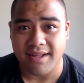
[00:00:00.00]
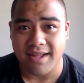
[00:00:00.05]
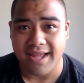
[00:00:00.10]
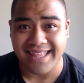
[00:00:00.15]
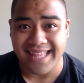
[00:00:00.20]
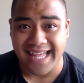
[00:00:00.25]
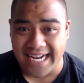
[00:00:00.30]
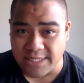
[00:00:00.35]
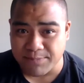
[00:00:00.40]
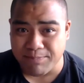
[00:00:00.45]

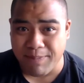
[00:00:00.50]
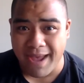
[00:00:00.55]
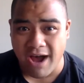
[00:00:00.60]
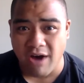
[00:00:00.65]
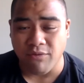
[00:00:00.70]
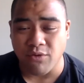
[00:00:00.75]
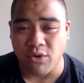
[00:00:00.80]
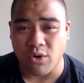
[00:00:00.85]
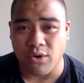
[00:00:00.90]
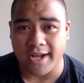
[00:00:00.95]
And that is
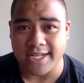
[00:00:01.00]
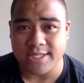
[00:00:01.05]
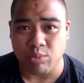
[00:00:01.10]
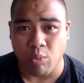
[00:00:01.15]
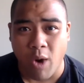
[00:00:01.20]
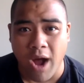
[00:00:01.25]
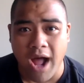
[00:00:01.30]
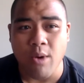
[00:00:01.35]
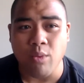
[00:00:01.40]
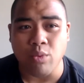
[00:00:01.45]
powerful, guys.
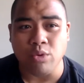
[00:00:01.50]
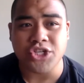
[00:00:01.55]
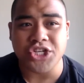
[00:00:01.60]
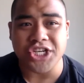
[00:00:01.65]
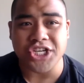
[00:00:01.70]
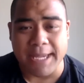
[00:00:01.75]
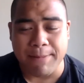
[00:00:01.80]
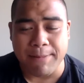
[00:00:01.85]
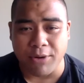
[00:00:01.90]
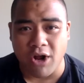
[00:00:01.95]
Why would
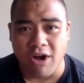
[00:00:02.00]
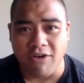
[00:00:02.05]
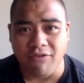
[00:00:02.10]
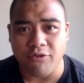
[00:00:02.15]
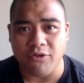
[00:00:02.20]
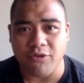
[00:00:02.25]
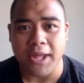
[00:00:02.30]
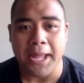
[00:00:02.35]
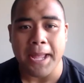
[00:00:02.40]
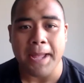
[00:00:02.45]
you keep it
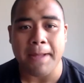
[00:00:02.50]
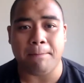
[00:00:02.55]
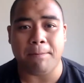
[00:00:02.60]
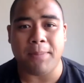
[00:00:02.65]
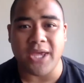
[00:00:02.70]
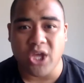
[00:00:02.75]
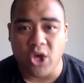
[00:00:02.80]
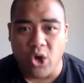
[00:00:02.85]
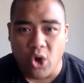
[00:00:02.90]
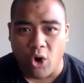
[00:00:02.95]
off?
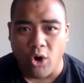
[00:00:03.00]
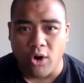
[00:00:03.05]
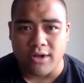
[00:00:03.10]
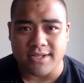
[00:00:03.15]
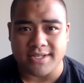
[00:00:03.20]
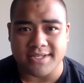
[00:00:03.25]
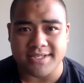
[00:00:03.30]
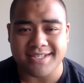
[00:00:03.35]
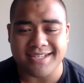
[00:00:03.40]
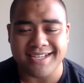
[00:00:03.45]

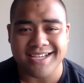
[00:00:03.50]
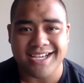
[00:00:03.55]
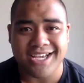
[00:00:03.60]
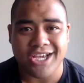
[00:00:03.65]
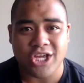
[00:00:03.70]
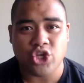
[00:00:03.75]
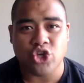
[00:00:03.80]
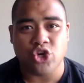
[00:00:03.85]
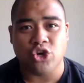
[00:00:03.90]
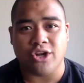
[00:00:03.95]
Because
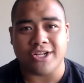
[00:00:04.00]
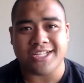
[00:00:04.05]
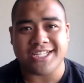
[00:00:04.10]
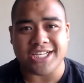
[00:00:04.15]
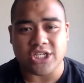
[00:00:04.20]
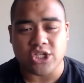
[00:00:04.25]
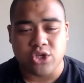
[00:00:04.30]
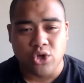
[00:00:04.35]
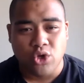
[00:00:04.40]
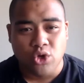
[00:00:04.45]
you're not
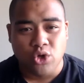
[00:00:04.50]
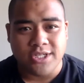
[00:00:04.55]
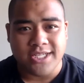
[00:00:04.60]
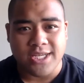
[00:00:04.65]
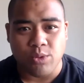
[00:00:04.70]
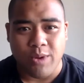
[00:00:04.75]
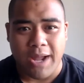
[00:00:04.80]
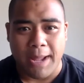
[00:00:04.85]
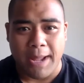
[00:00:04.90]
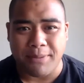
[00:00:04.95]
just
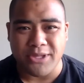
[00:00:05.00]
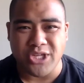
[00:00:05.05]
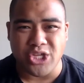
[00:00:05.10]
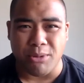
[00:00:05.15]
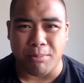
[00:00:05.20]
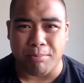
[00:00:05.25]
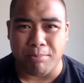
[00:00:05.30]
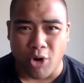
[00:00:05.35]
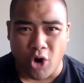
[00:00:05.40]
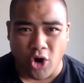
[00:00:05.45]
losing weight, but
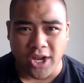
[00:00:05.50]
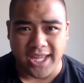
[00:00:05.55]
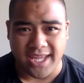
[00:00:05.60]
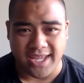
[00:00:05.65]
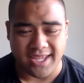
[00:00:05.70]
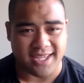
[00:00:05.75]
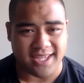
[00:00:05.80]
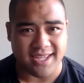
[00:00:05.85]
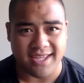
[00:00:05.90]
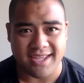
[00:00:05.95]
your body
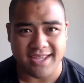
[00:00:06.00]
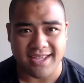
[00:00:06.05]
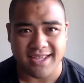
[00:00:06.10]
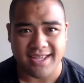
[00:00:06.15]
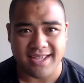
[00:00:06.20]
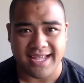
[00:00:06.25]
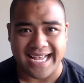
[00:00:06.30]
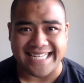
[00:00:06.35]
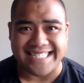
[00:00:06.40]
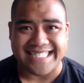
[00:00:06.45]

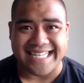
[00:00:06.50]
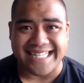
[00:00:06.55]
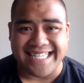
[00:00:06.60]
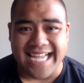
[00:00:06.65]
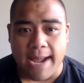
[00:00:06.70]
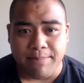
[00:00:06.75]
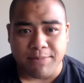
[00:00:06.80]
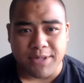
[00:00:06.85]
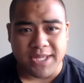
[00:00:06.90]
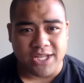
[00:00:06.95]
is
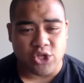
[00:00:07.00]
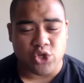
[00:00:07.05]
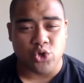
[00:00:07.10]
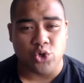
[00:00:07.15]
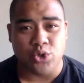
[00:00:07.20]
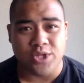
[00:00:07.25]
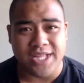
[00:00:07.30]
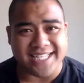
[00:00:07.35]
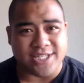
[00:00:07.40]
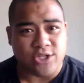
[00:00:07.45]
adapting to
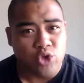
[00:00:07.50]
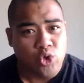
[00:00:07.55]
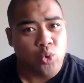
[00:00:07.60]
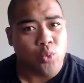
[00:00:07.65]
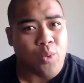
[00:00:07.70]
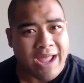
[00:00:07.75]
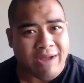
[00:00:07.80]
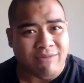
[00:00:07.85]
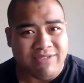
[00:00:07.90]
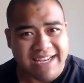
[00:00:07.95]
this new
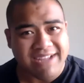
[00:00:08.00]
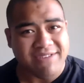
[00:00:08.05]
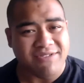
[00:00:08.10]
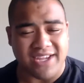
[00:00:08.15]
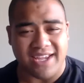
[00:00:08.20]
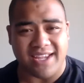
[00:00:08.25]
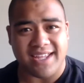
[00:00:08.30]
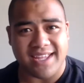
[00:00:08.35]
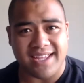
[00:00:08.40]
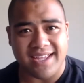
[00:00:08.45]
way of
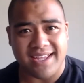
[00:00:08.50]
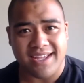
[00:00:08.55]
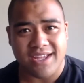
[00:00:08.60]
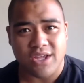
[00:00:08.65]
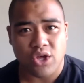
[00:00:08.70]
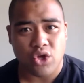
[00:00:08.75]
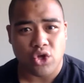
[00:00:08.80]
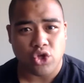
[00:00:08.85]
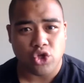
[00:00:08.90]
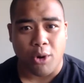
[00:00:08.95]
living.
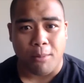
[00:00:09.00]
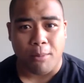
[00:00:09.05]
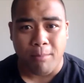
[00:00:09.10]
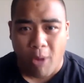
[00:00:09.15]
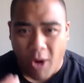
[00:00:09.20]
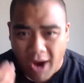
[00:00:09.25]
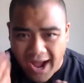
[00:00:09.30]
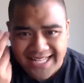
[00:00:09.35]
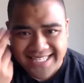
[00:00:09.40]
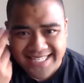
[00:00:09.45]
Your
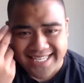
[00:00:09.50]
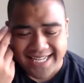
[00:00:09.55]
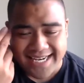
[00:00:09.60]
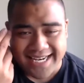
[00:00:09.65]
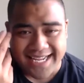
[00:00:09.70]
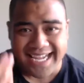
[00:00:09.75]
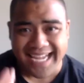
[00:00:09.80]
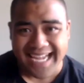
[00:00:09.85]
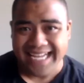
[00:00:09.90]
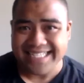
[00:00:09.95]

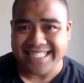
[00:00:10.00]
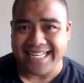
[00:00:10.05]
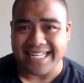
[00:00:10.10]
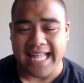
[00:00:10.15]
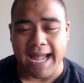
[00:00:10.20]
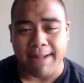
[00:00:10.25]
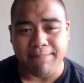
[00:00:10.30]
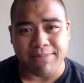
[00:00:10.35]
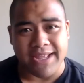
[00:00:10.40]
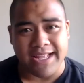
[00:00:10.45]
mindset is
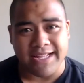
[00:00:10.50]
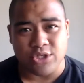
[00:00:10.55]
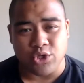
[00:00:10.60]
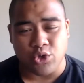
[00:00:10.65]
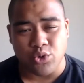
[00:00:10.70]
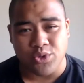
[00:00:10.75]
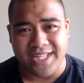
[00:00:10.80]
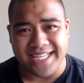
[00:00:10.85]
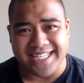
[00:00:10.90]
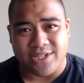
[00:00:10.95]
adapting
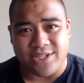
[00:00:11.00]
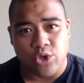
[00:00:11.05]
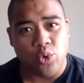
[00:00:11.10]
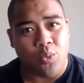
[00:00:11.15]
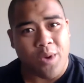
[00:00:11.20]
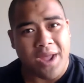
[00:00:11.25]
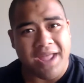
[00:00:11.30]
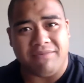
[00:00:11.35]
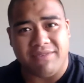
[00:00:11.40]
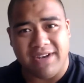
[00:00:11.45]
to this new
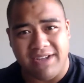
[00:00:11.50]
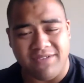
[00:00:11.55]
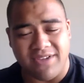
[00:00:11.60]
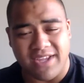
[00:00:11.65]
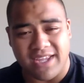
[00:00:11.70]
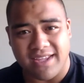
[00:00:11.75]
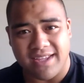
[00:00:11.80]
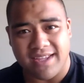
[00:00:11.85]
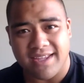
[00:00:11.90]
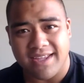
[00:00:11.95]
way of
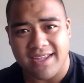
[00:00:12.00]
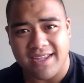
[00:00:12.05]
living.